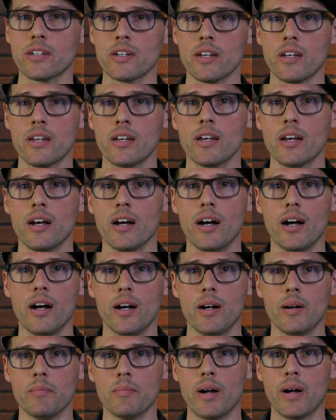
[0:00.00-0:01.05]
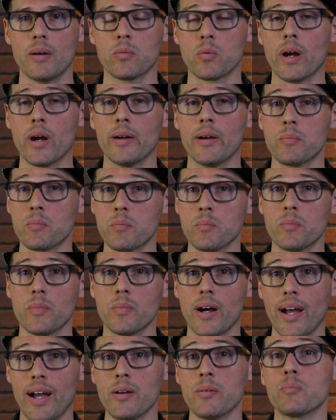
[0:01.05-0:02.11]
Yeah. I'm
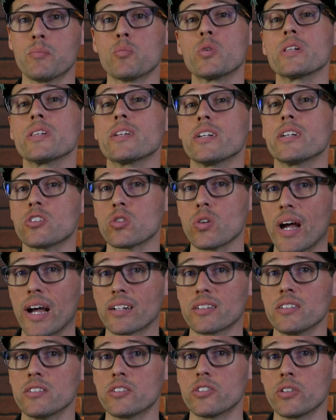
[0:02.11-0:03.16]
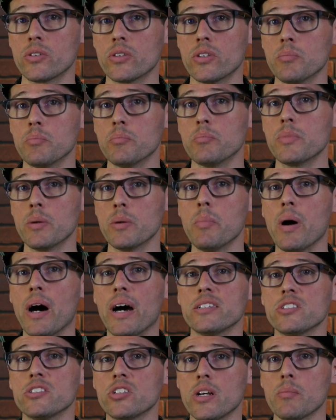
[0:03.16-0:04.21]
really attracted to the body
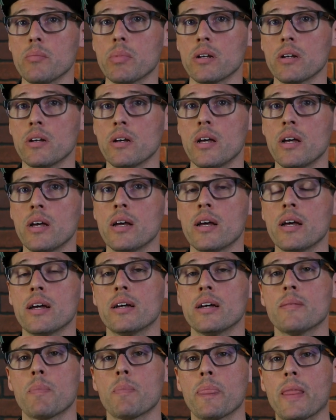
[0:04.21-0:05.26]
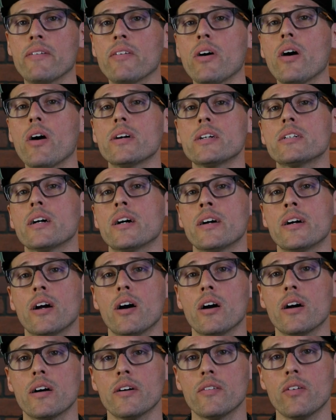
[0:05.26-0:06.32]
shape. Okay. I
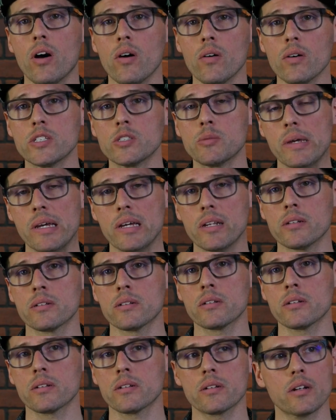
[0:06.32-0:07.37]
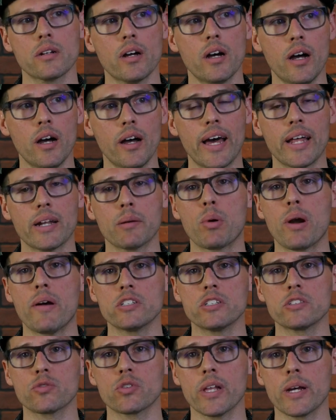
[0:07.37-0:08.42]
have always been had a
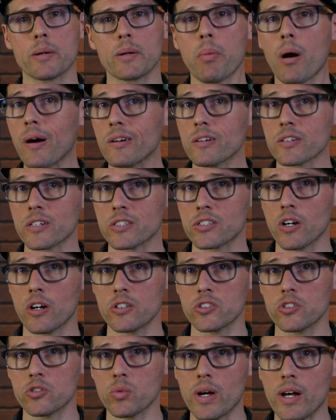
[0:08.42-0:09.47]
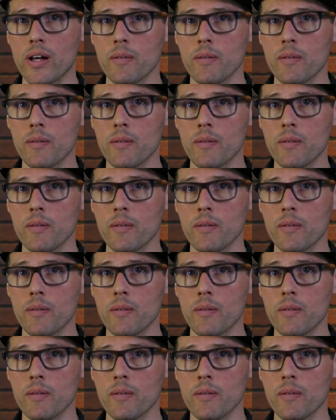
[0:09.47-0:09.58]
preference for like parlor guitars as well,